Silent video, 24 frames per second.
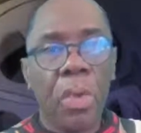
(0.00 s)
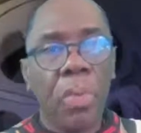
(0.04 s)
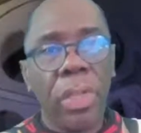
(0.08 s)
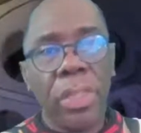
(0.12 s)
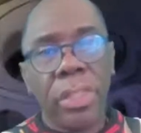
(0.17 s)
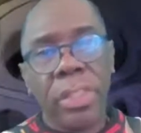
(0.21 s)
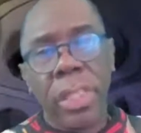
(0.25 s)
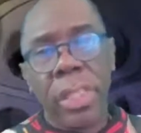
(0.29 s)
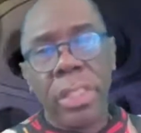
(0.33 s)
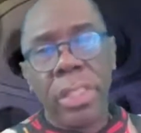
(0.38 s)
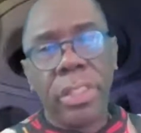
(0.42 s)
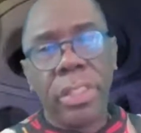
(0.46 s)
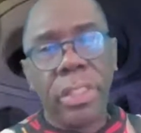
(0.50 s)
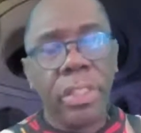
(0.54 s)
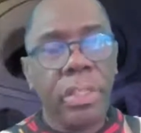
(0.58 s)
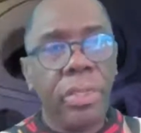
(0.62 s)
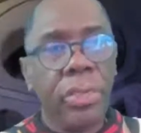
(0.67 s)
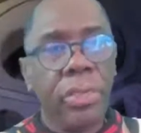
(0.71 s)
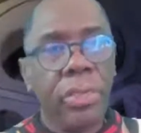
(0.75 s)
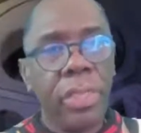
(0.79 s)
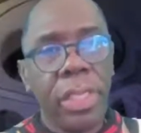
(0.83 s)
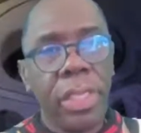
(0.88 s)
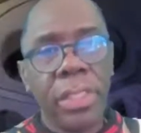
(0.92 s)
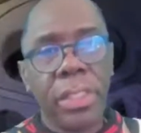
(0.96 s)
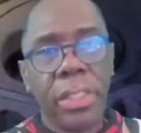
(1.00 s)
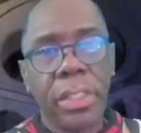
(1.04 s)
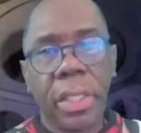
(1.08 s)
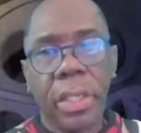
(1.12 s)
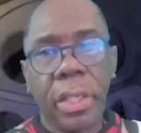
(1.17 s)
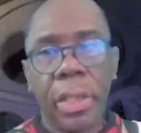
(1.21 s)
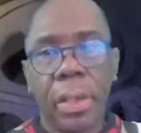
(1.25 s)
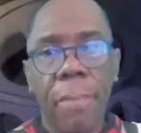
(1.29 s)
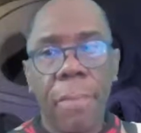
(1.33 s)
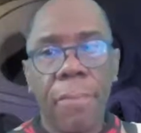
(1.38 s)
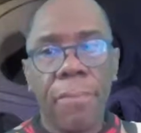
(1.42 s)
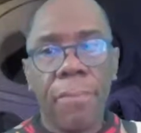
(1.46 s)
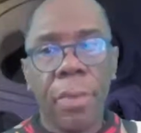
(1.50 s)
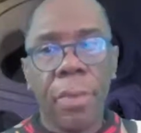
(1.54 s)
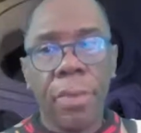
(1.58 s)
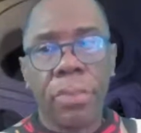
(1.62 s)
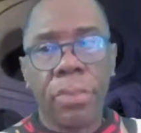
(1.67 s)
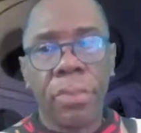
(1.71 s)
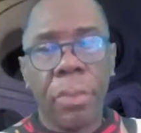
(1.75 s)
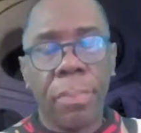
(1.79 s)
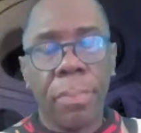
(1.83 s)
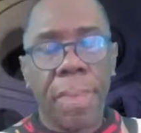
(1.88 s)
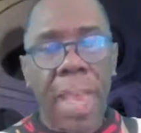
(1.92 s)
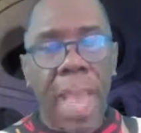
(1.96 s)
We're teaching you these
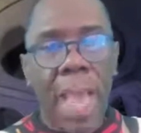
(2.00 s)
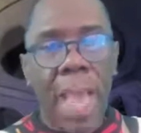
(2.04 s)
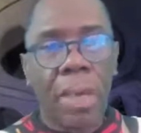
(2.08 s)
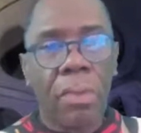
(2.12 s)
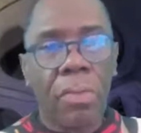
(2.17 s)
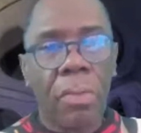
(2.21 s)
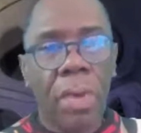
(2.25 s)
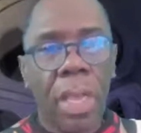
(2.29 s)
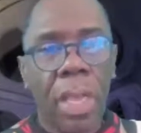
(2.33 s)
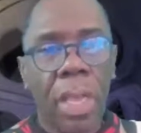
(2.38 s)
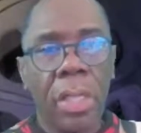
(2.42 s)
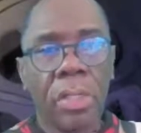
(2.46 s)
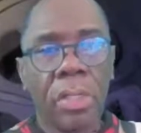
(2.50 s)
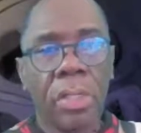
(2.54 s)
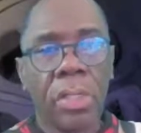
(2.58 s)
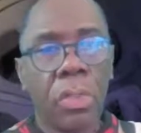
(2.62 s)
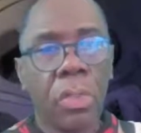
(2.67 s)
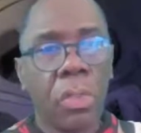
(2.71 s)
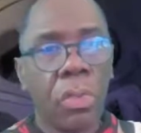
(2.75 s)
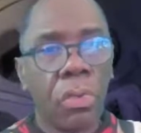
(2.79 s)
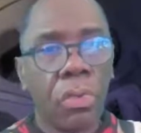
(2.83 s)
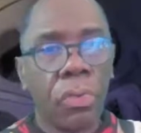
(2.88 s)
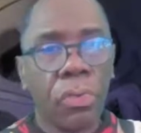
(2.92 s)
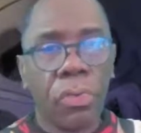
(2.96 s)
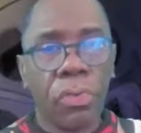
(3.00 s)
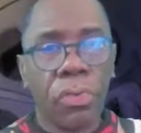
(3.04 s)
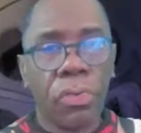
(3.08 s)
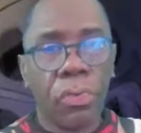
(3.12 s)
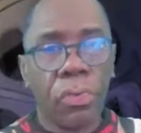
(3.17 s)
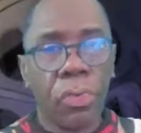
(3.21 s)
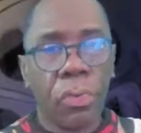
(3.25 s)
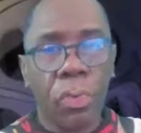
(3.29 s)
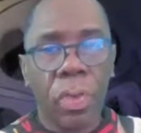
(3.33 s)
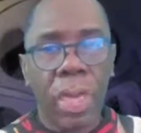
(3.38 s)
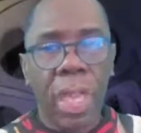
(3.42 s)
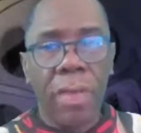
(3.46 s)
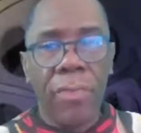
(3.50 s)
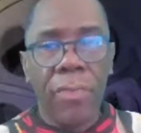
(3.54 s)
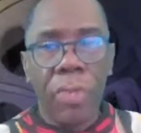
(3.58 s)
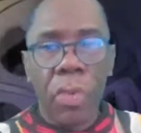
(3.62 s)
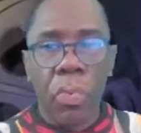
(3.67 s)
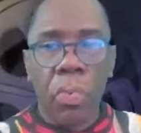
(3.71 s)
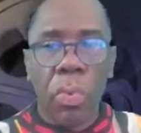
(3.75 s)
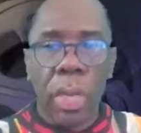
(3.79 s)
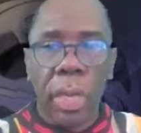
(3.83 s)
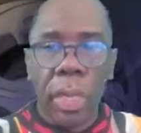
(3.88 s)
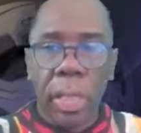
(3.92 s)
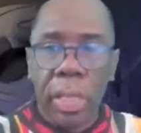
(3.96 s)
virtual backgrounds, whatever
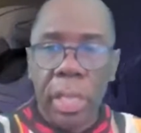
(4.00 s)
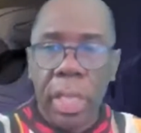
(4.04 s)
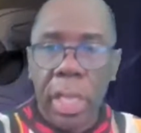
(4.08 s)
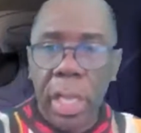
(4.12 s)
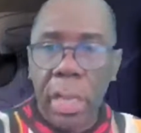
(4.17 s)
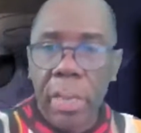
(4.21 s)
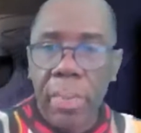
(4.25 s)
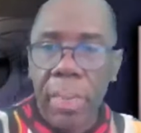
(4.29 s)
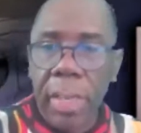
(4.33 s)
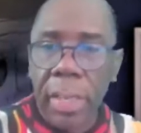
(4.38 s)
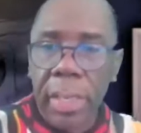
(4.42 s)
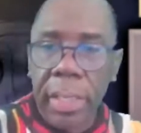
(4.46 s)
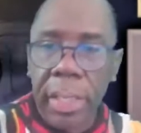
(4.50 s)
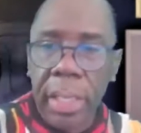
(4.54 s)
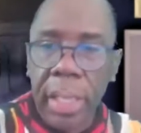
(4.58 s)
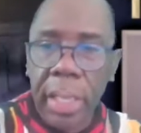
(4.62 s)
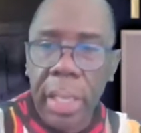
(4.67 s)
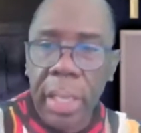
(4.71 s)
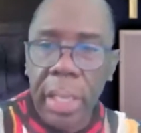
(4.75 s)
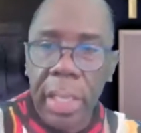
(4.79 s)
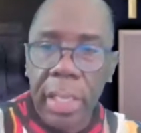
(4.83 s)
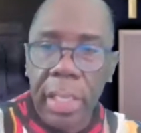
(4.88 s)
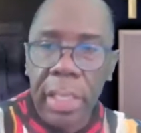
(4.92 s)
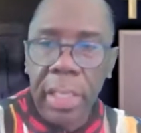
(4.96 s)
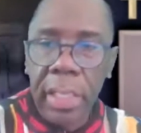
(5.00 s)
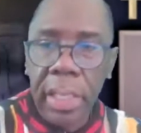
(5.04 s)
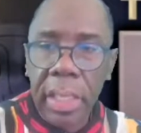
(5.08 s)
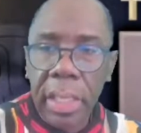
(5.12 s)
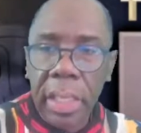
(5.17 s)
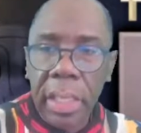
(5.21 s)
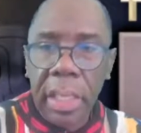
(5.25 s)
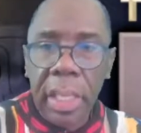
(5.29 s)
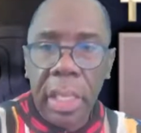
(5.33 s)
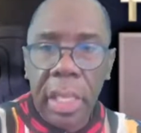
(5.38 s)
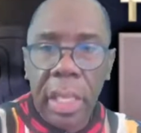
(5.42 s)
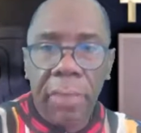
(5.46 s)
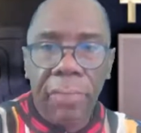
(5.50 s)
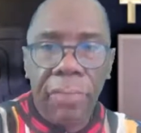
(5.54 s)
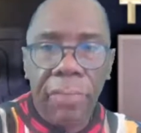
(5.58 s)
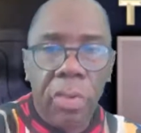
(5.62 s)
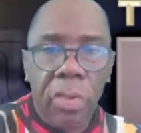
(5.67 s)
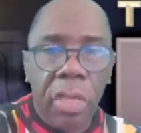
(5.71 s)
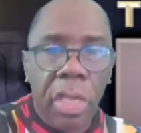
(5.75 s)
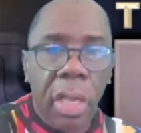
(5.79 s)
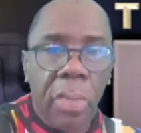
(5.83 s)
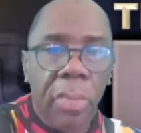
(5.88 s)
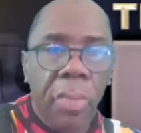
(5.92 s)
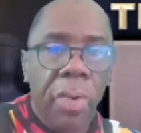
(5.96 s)
you want to come. Again, if
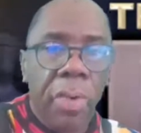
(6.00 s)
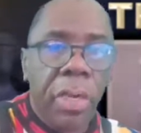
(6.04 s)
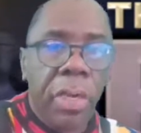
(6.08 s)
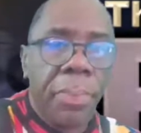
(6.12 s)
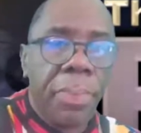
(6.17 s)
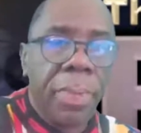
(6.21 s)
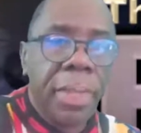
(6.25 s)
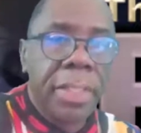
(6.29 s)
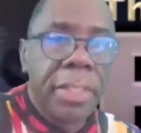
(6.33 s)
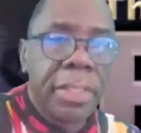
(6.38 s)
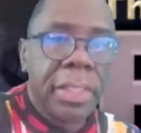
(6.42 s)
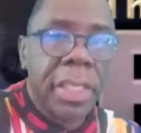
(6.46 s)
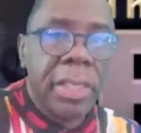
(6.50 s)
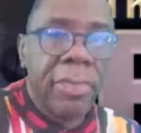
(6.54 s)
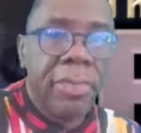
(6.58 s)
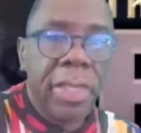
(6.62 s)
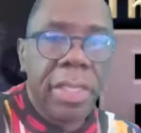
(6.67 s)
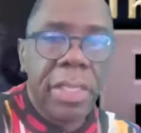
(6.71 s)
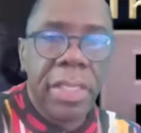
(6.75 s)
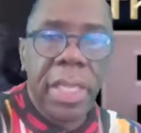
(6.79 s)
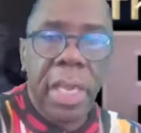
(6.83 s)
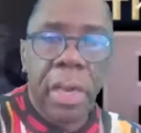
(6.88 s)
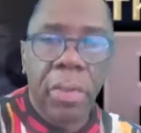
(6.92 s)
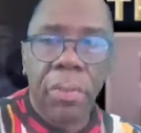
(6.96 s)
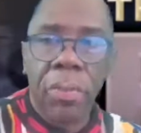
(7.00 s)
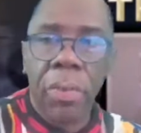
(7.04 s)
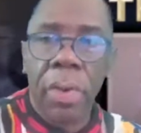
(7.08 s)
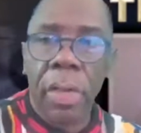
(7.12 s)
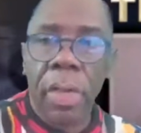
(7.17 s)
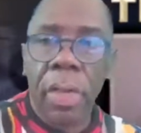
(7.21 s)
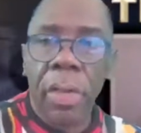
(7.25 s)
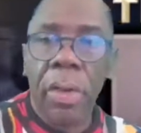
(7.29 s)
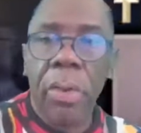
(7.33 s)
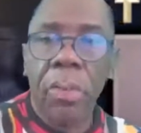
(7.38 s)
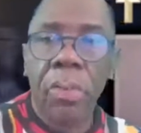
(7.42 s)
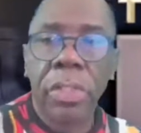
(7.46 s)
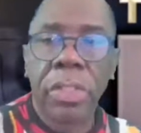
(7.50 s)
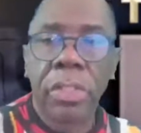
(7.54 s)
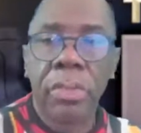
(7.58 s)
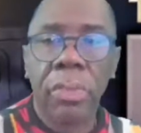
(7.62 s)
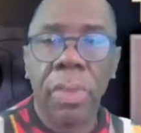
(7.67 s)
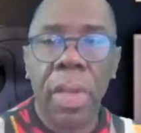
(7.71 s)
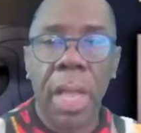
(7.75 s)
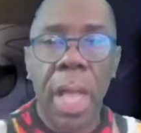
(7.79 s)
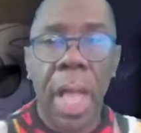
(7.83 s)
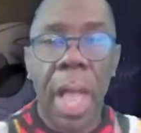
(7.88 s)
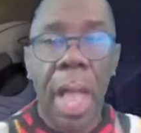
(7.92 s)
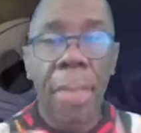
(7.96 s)
you come on the Pick TV network, we're
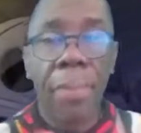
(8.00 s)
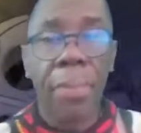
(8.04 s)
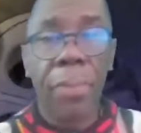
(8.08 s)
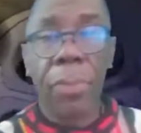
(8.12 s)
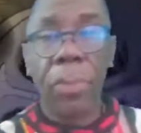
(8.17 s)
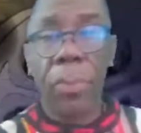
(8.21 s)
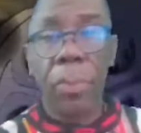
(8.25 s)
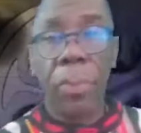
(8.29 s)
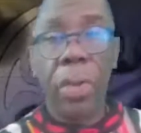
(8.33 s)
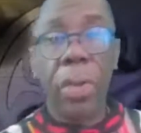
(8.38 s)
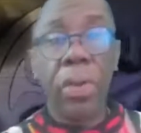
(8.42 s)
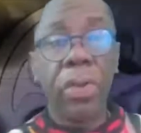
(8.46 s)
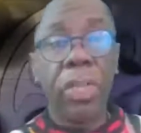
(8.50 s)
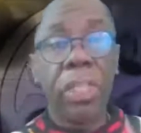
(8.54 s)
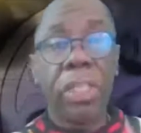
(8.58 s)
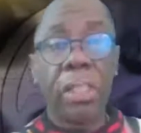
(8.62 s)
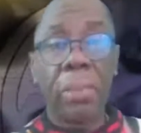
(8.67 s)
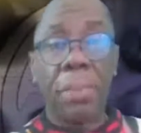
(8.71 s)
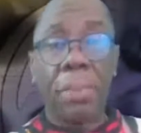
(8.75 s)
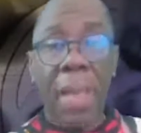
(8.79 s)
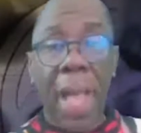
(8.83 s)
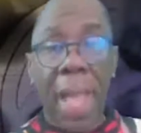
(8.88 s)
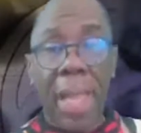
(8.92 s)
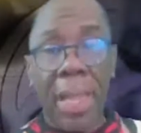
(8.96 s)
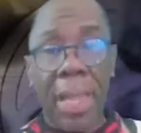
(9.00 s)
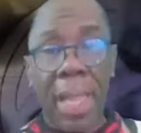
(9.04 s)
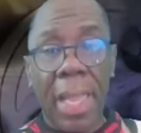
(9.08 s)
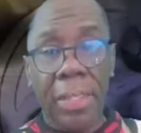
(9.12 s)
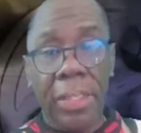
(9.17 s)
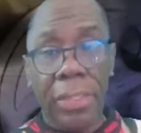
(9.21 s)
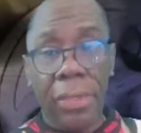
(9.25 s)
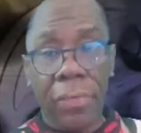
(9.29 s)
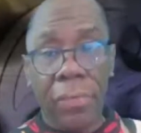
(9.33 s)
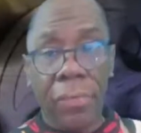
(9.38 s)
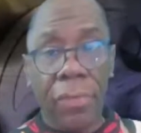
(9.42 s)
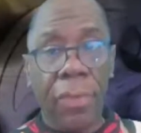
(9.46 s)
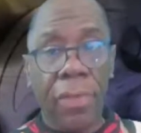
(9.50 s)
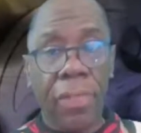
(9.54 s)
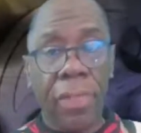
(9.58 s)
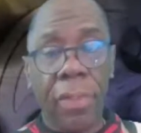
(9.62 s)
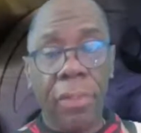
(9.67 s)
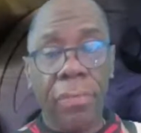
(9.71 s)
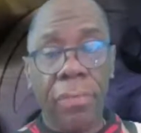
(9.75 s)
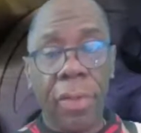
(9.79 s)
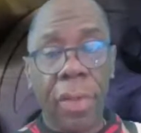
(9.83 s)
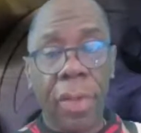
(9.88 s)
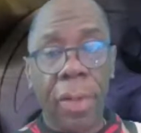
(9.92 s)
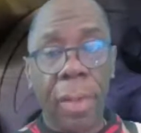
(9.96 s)
going to spotlight you
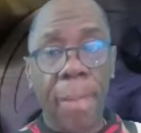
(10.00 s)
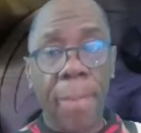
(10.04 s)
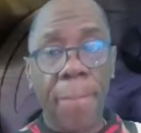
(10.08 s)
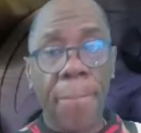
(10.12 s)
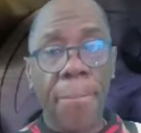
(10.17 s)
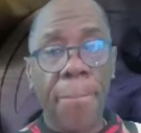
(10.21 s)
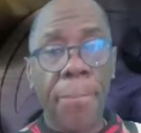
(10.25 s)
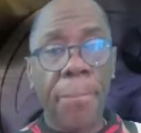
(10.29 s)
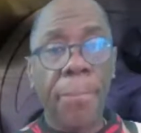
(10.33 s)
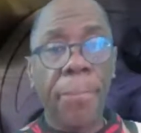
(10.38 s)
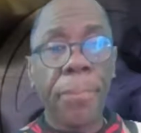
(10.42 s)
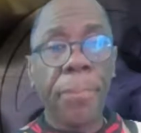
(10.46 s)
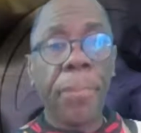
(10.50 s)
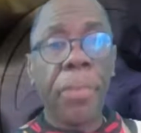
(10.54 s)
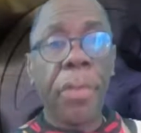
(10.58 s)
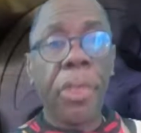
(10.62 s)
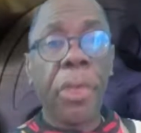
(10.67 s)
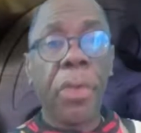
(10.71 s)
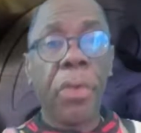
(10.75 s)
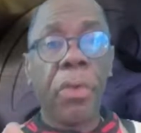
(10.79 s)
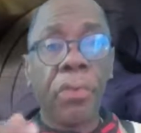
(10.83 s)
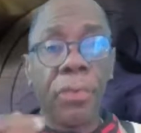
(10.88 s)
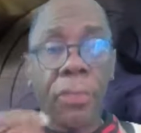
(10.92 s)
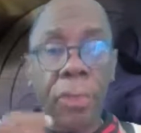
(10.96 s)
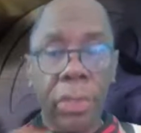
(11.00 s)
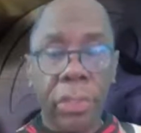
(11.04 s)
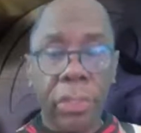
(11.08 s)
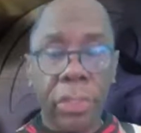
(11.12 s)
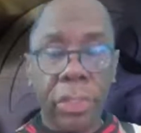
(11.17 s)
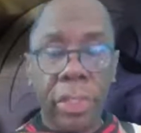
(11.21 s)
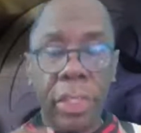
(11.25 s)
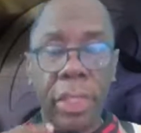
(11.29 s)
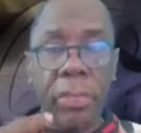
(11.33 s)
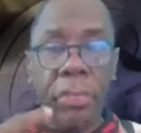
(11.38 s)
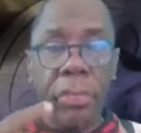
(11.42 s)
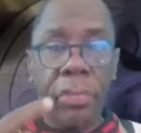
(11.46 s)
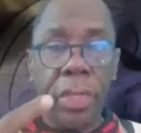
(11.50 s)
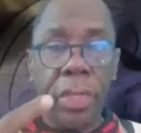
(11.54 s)
first of all, virtually,